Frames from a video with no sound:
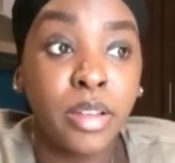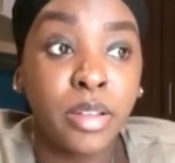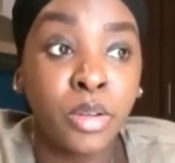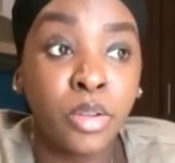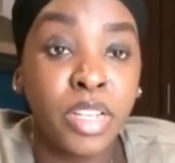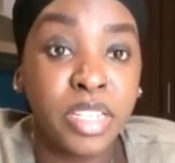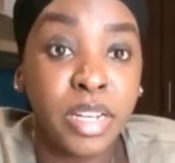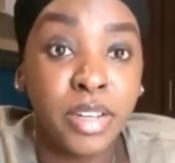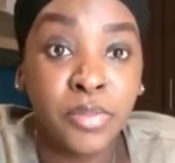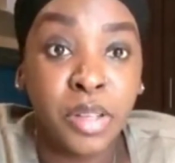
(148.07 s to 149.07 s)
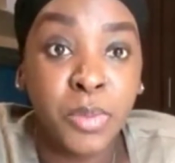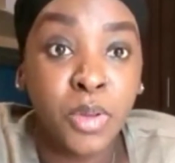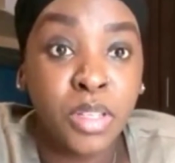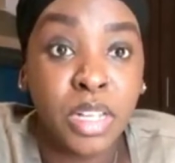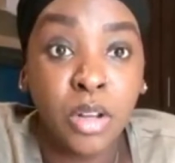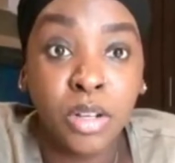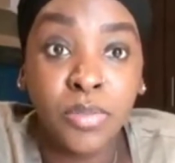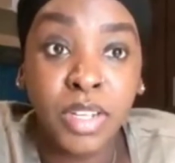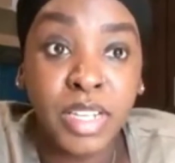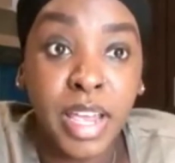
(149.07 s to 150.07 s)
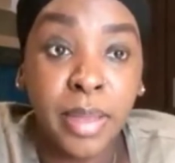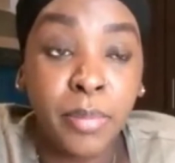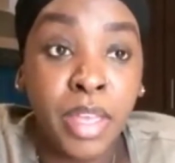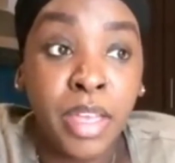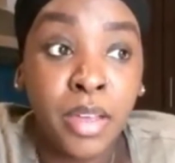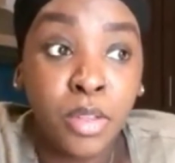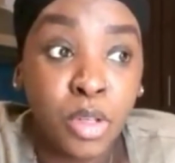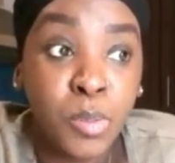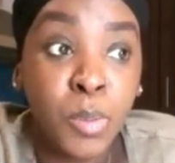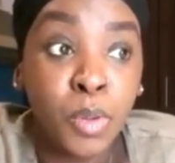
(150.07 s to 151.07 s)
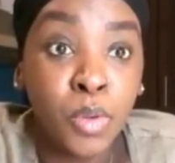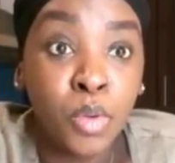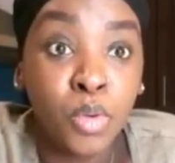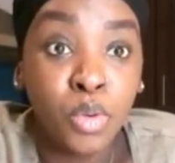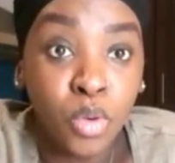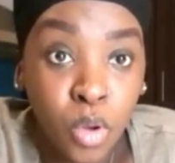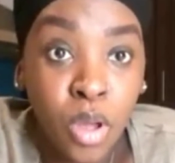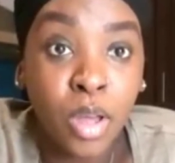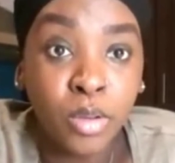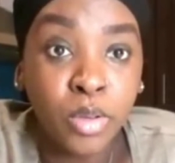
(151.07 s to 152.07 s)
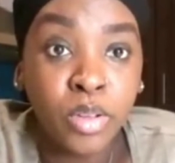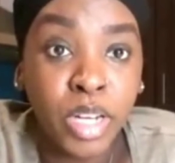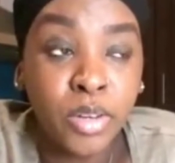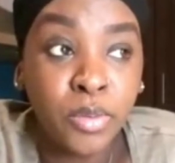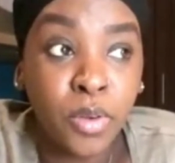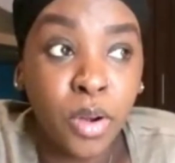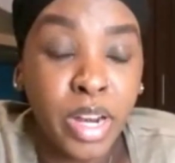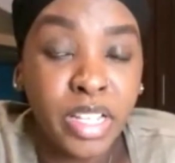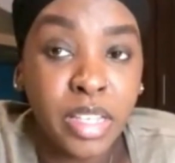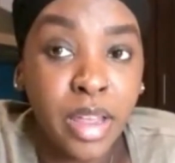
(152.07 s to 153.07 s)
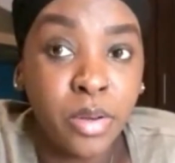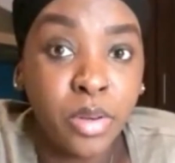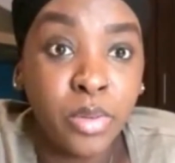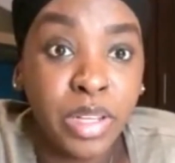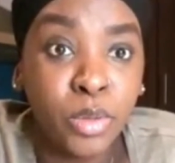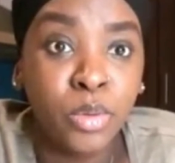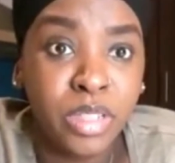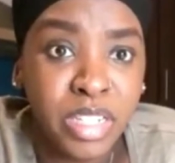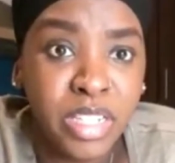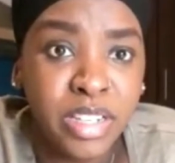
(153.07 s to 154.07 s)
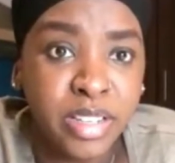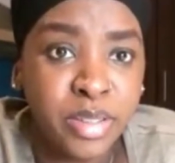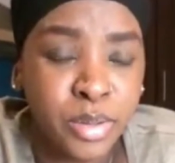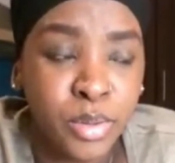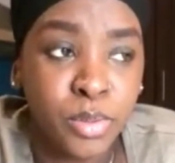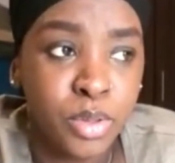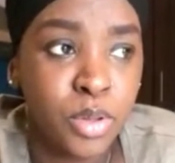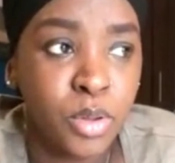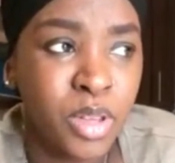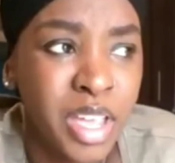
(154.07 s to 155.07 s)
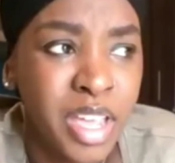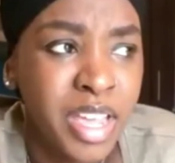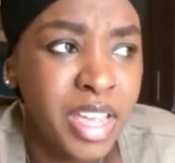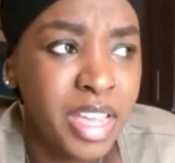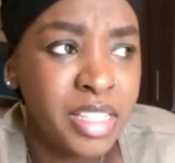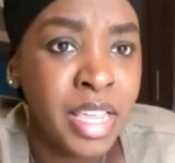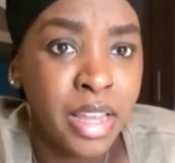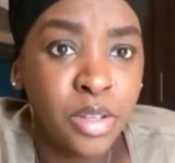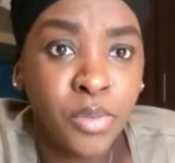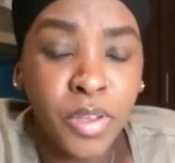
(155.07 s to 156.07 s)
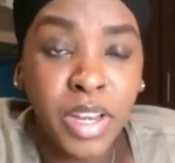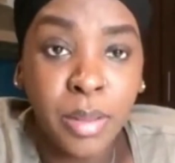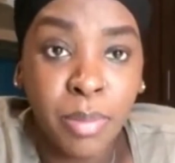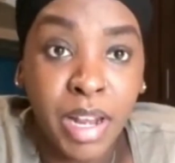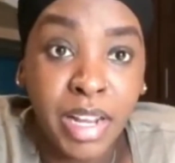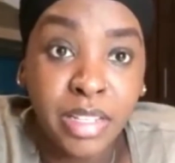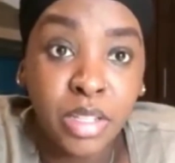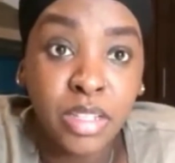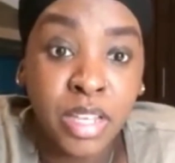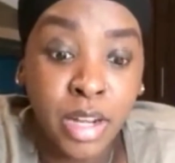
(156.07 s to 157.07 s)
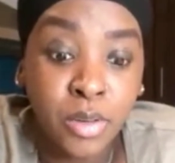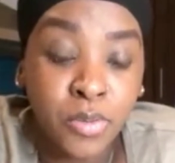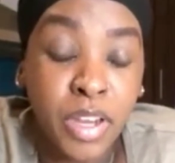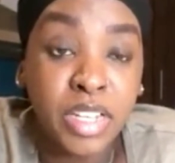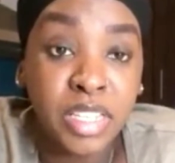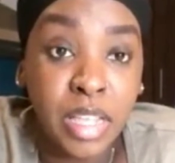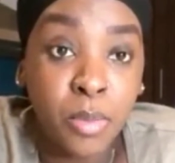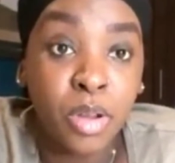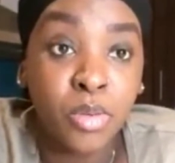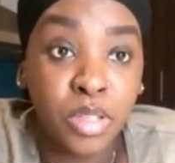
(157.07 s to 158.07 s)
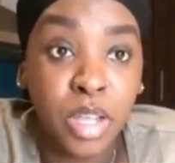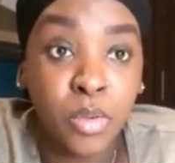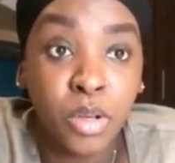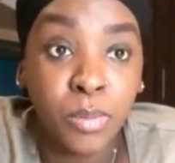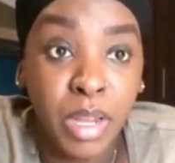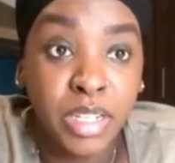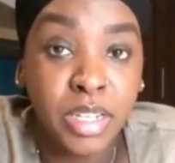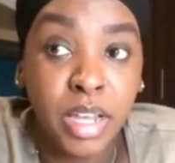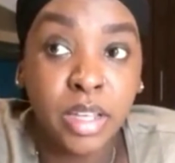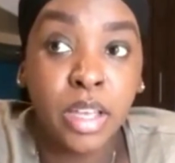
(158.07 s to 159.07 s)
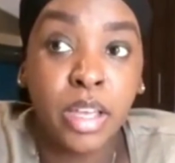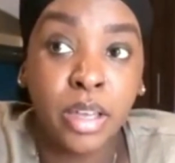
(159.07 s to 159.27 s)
You know, there's a difference because a lot of the time, those people who know how to trade Forex are not really good teachers too. So it's hard to find a balance. It's hard to find someone who's a good mentor,